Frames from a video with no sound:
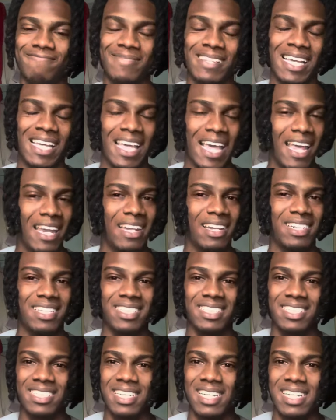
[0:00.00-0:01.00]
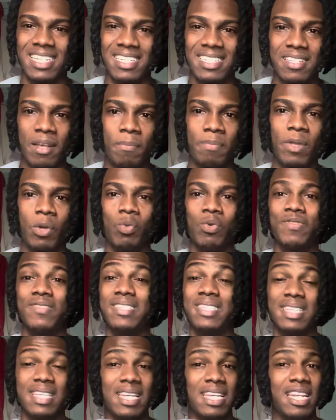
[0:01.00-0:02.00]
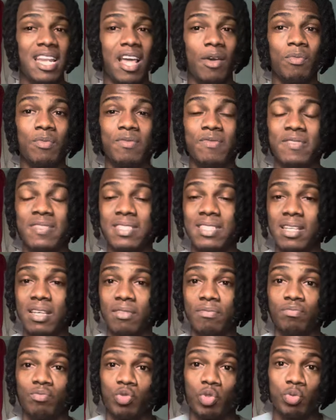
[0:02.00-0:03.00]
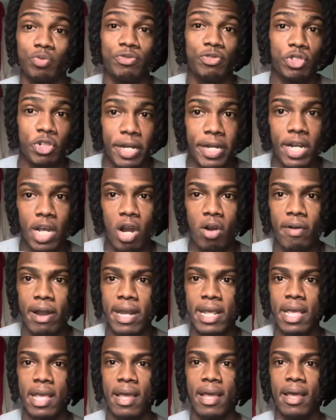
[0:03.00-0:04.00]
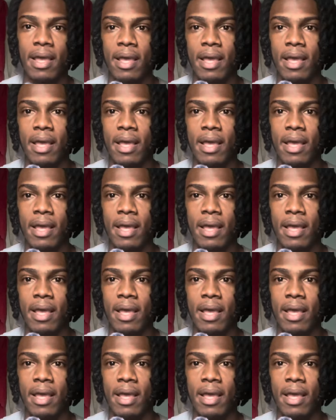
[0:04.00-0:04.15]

again, something we've seen and we've tried it already.